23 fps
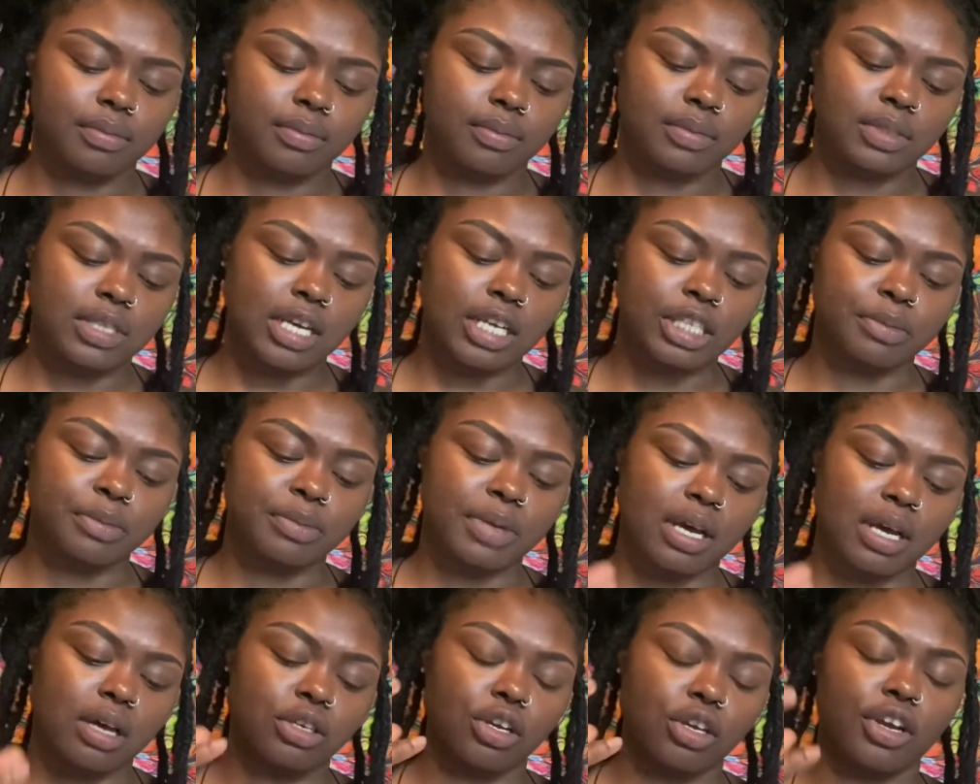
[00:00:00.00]
talks
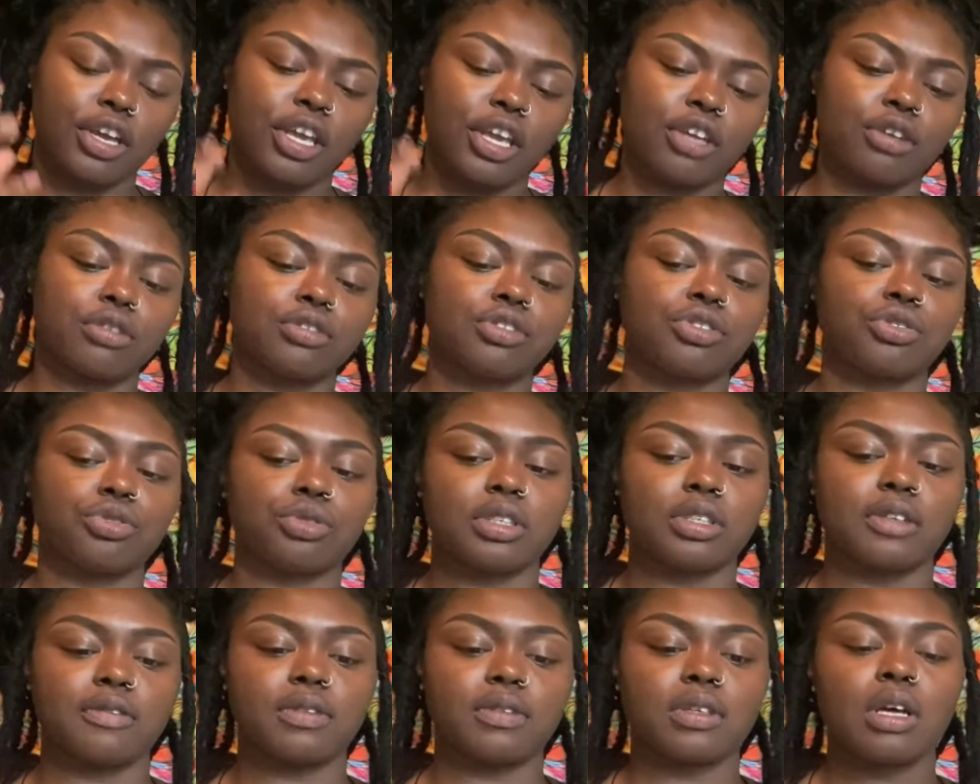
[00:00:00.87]
about your inner
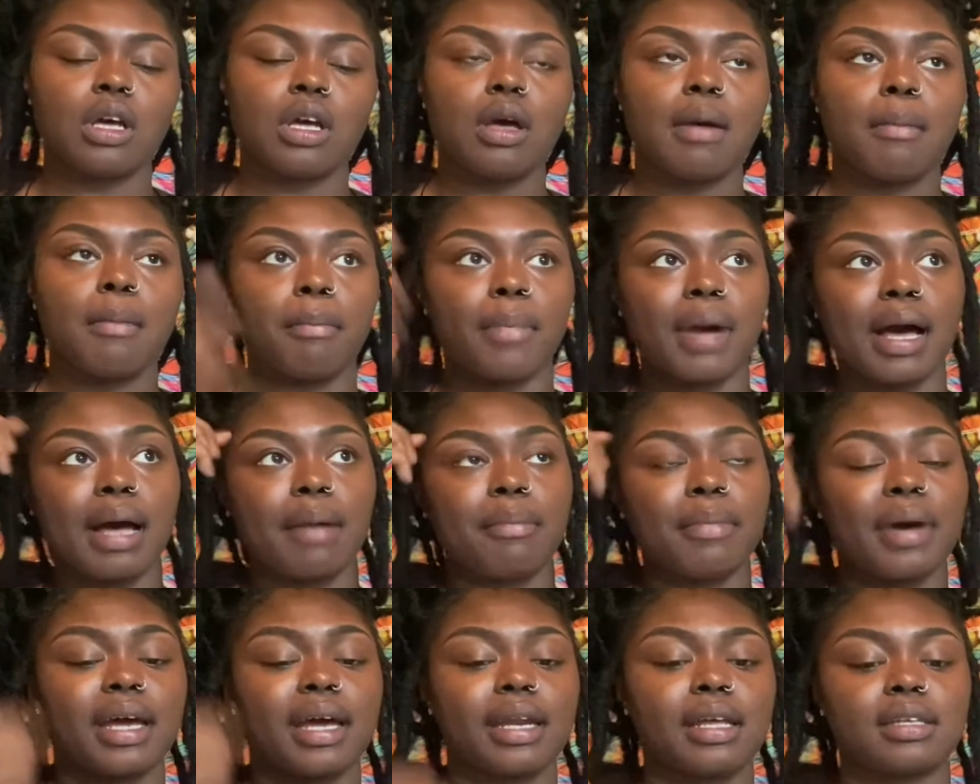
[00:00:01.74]
strength, mind,
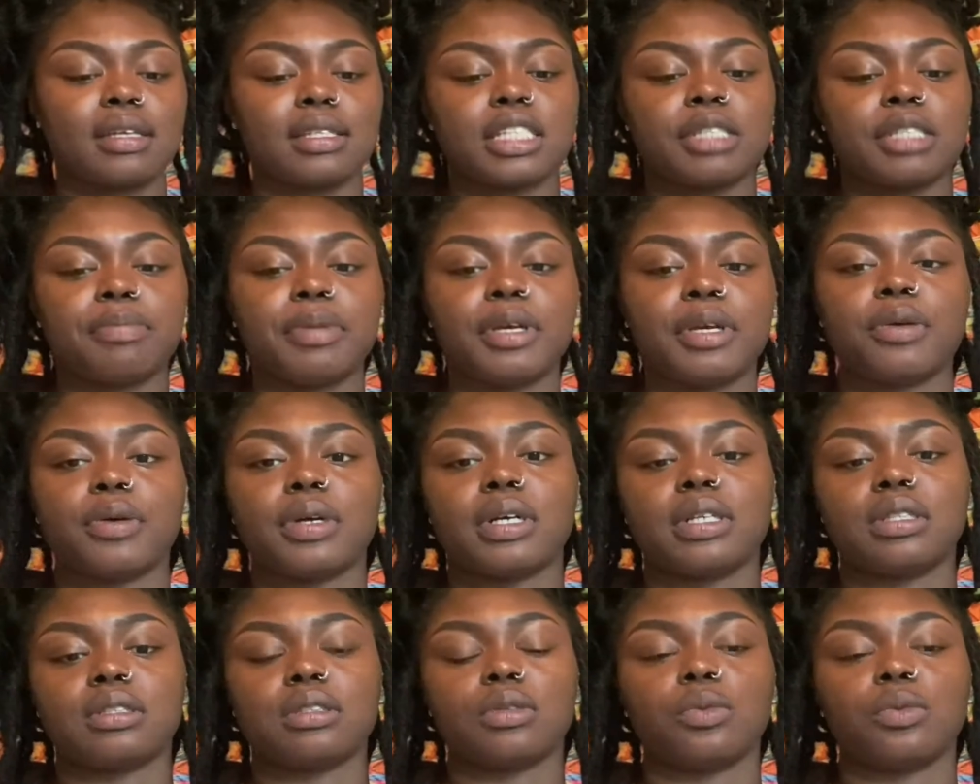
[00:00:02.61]
body, and spirit.